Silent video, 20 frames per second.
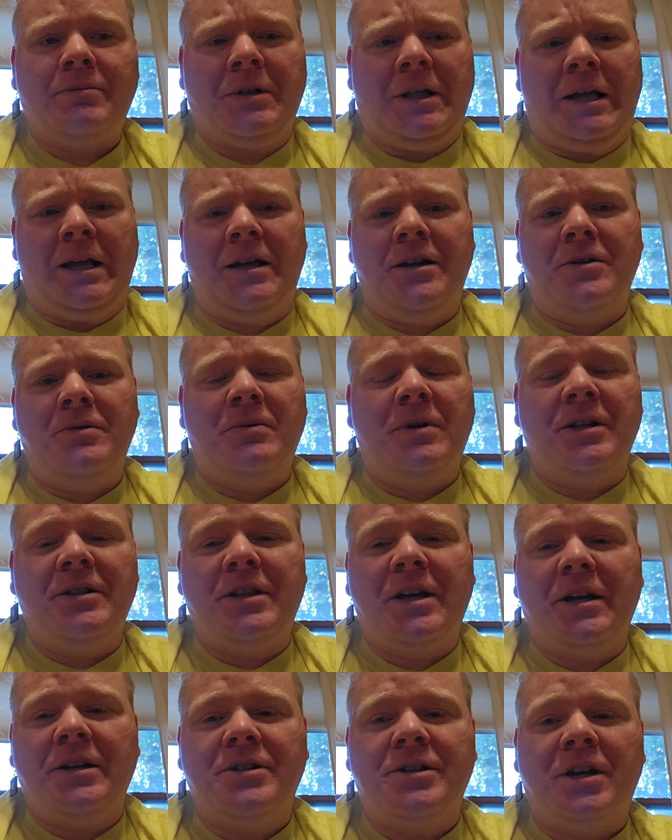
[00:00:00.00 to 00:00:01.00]
well, I don't want
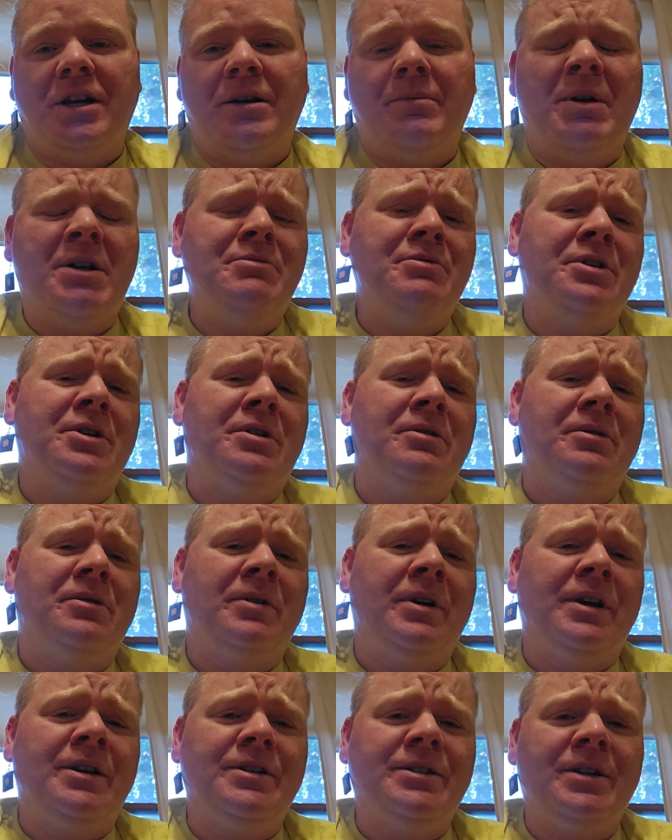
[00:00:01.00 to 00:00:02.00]
that job, I would go
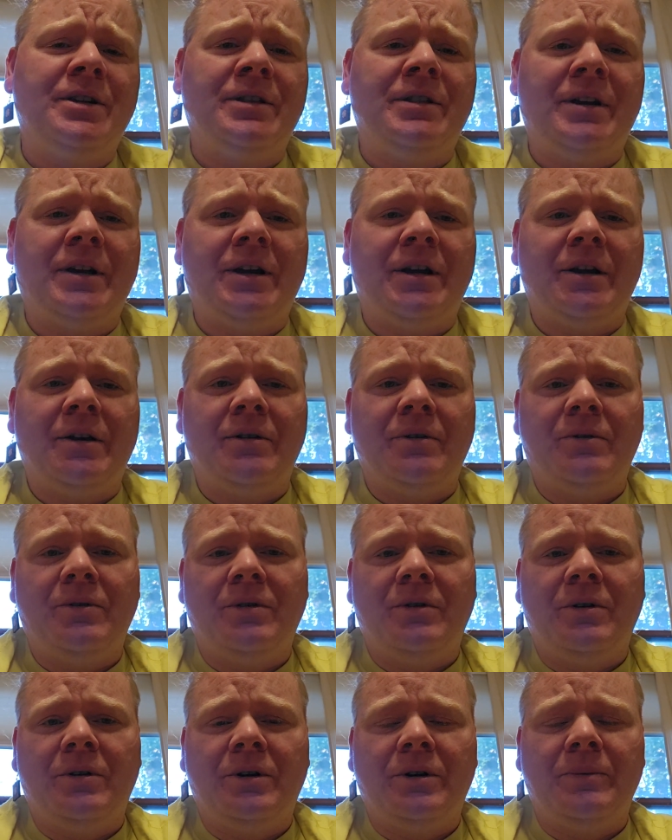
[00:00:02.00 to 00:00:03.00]
crazy there,
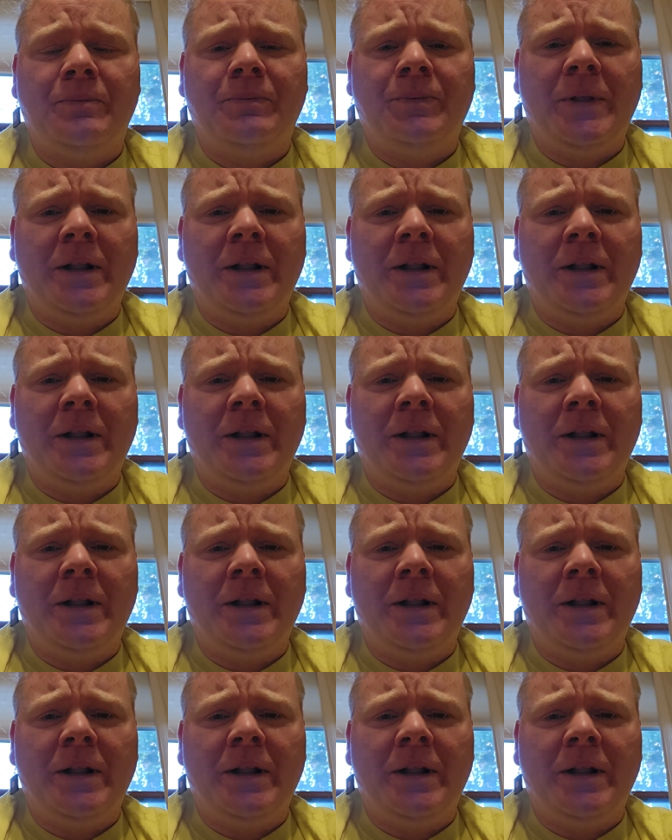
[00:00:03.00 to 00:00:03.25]
or,